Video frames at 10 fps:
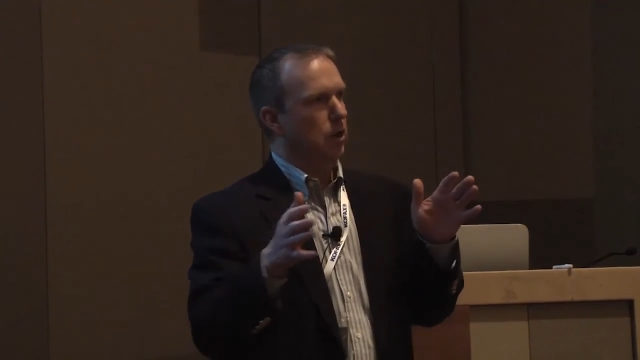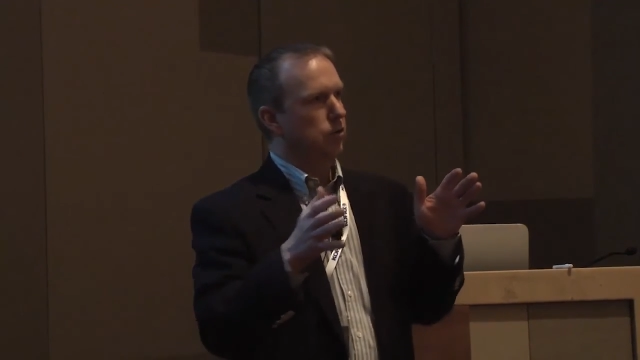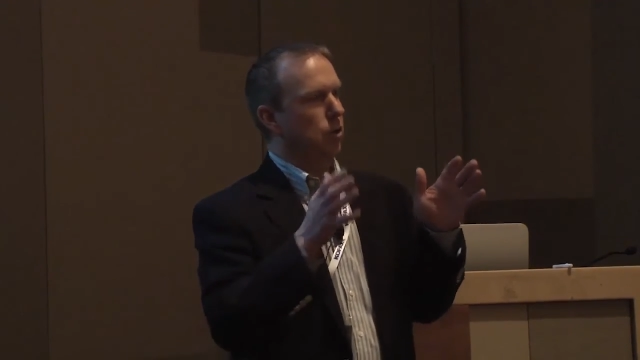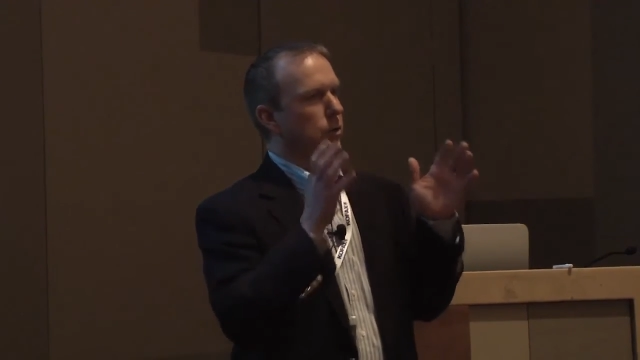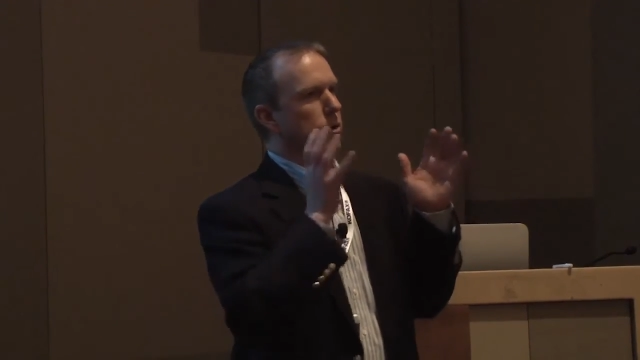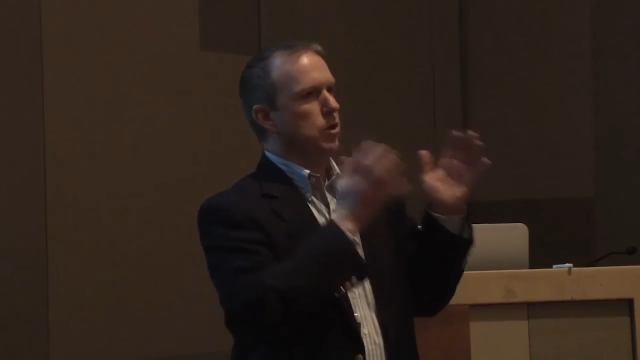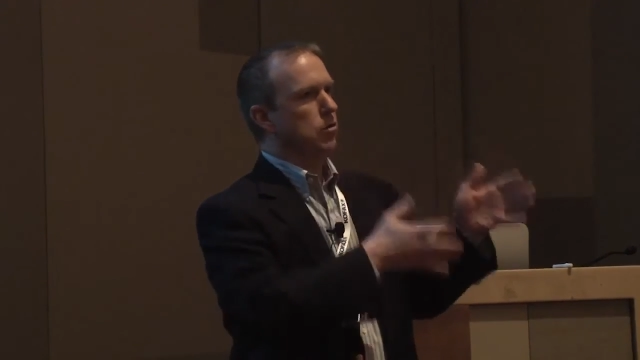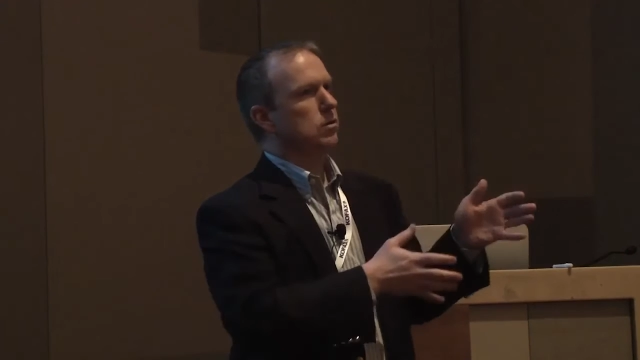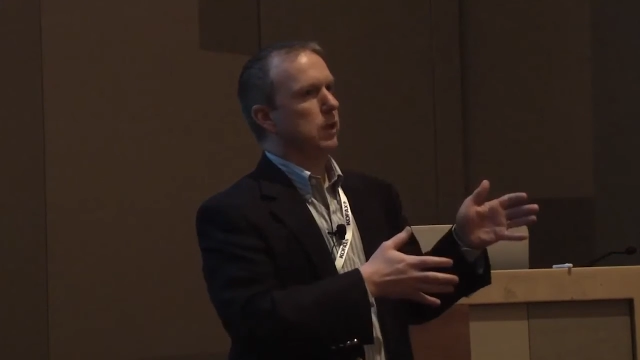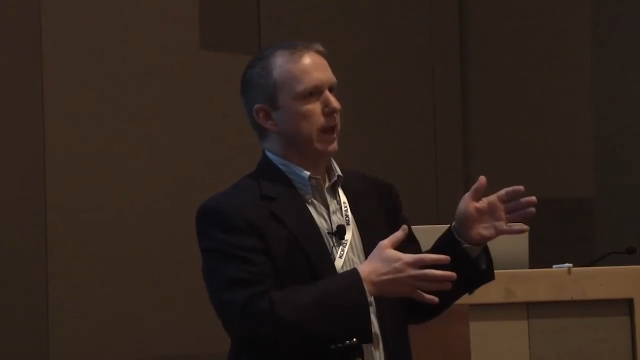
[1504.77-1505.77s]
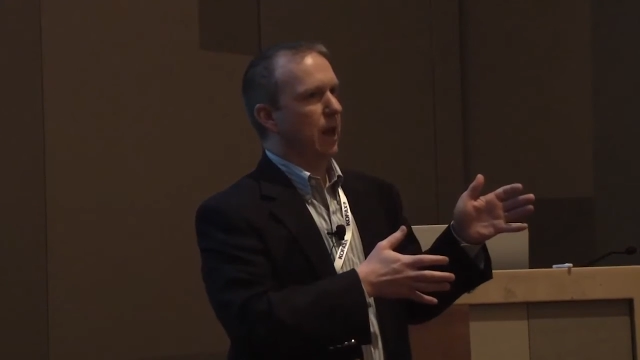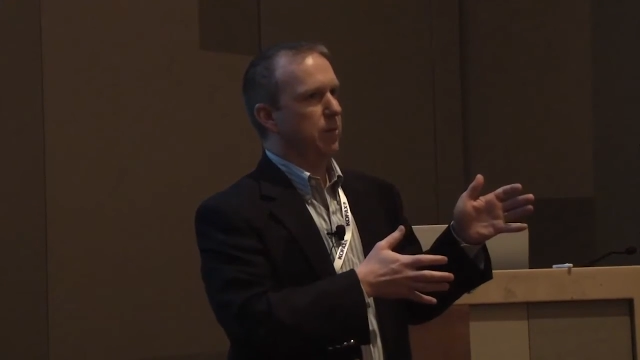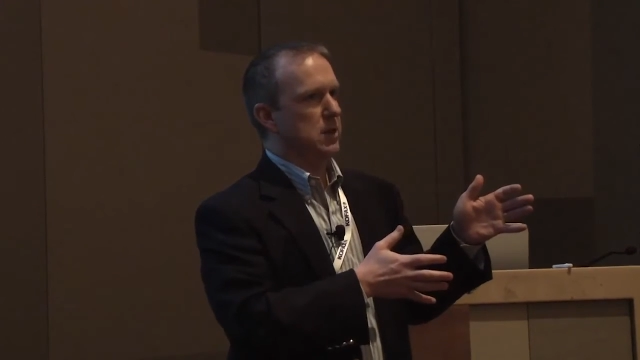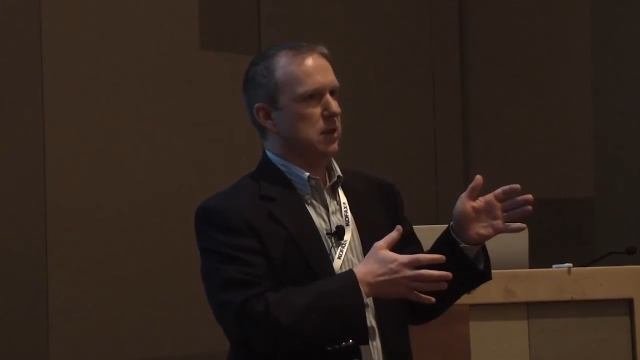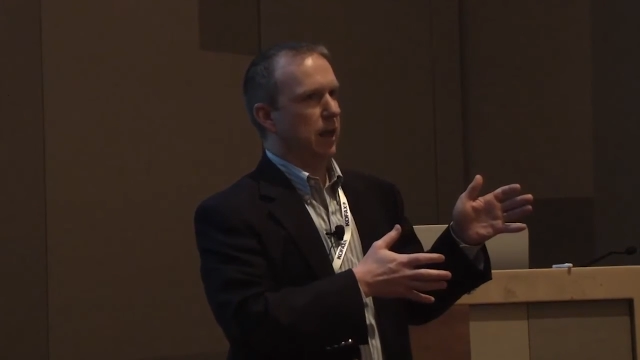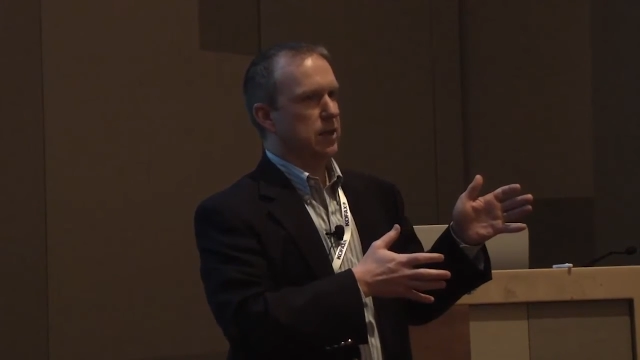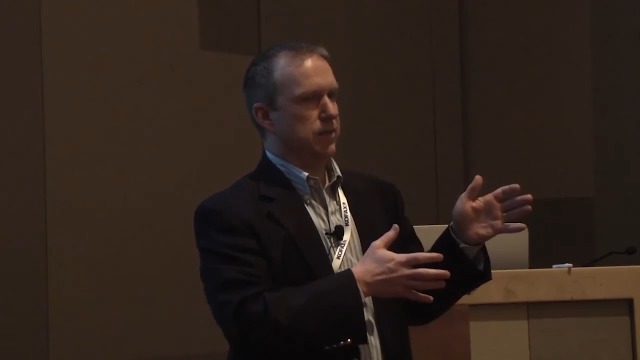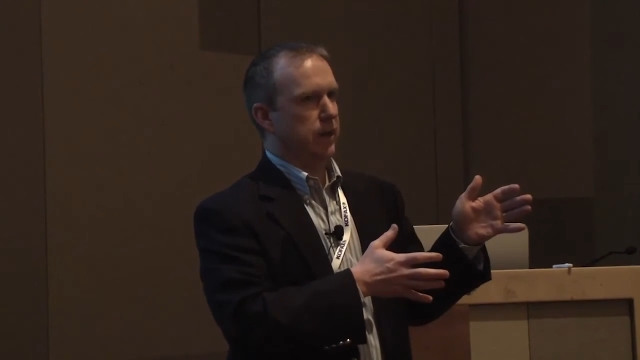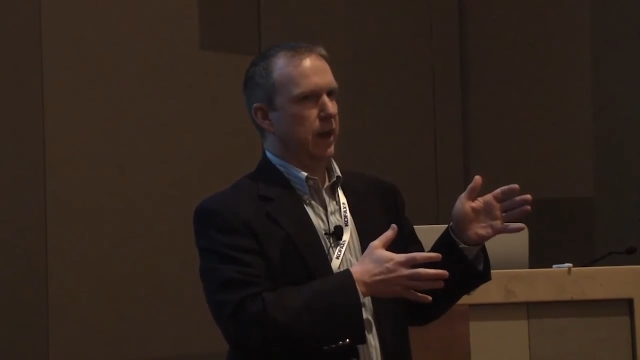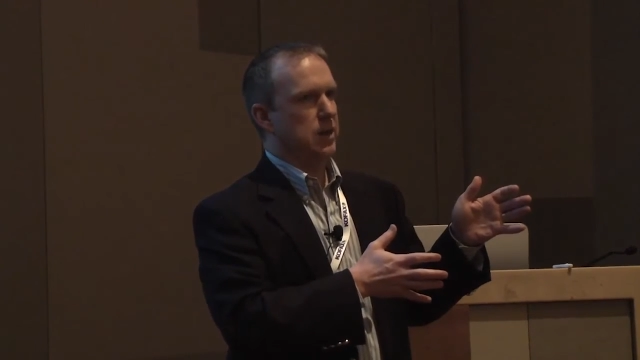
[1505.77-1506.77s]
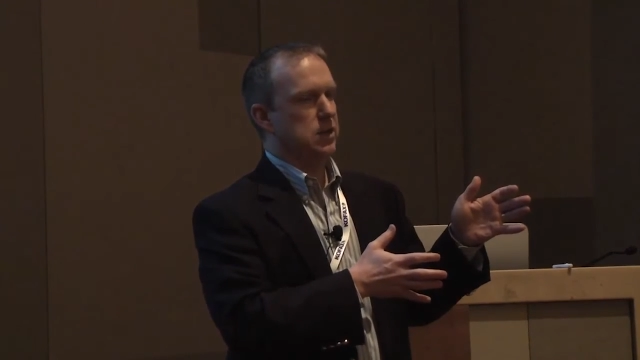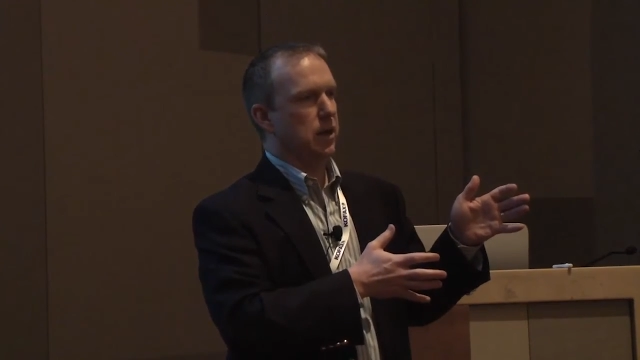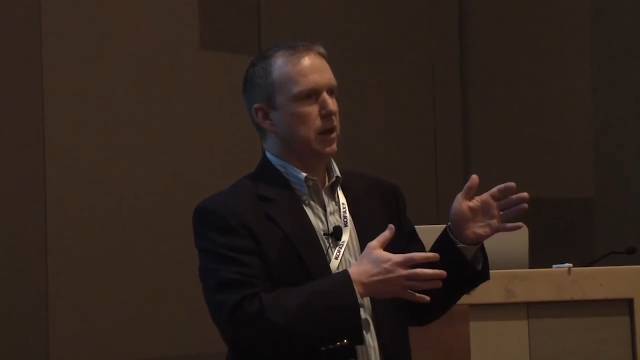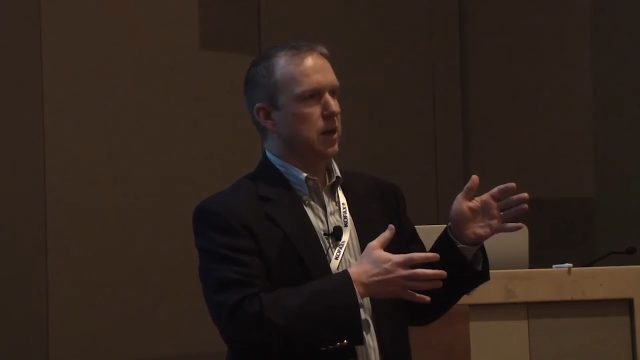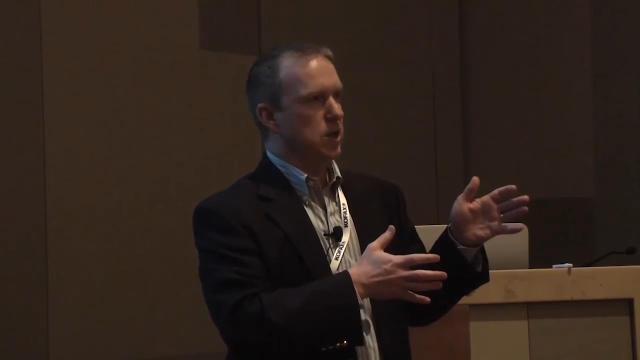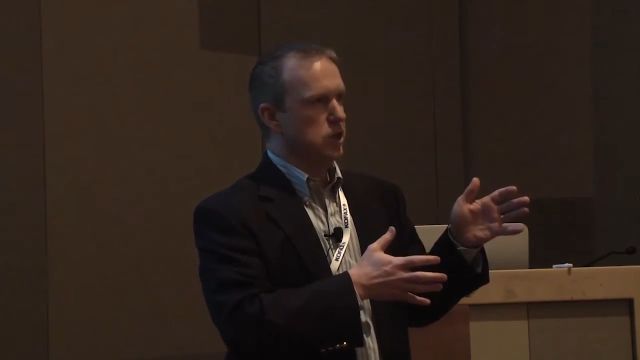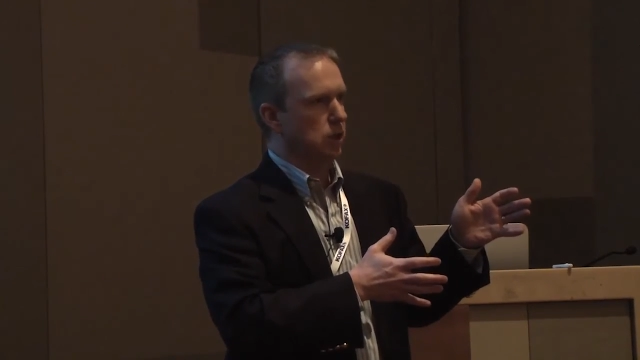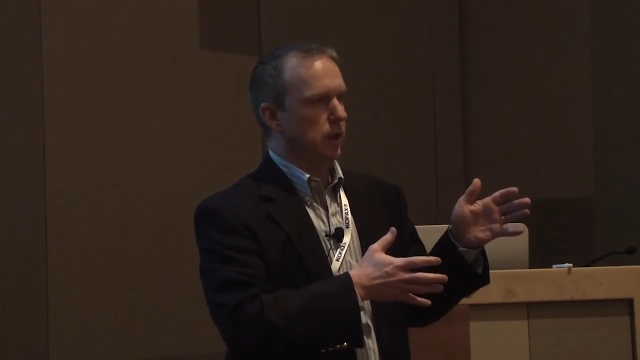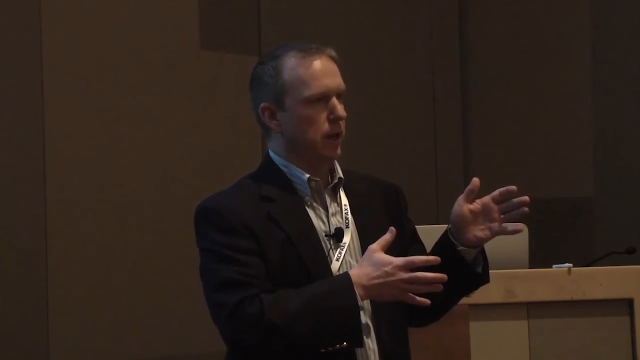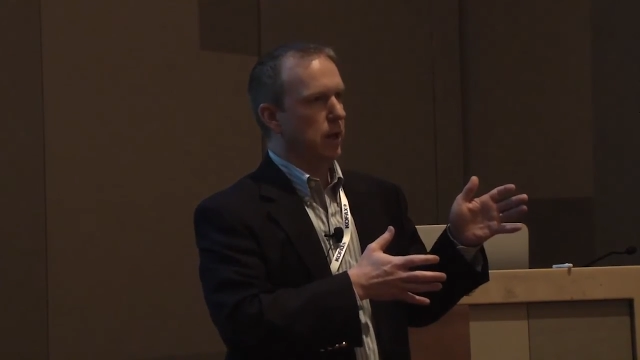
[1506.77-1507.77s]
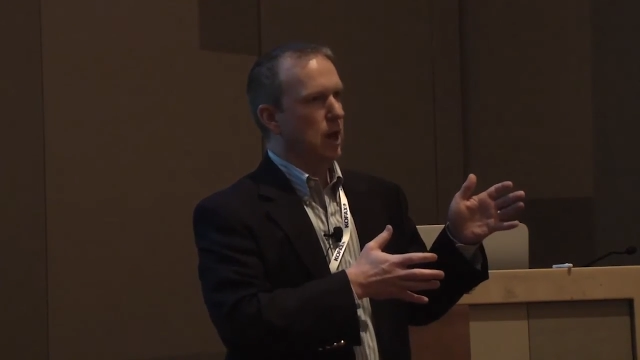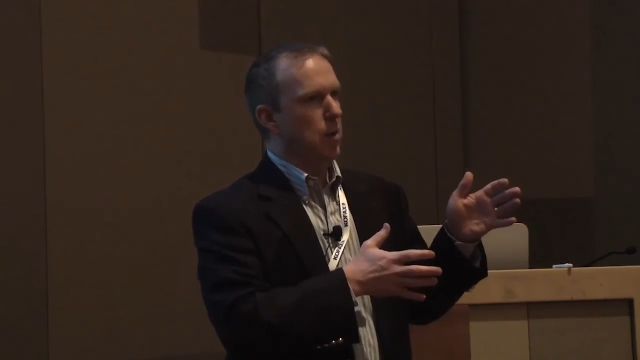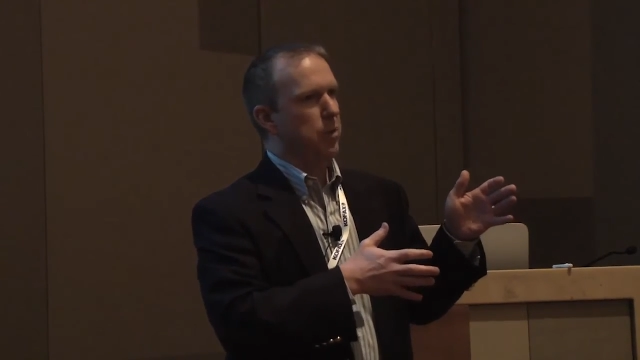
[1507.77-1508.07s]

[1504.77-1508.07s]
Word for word: So we would use layout-based classification initially,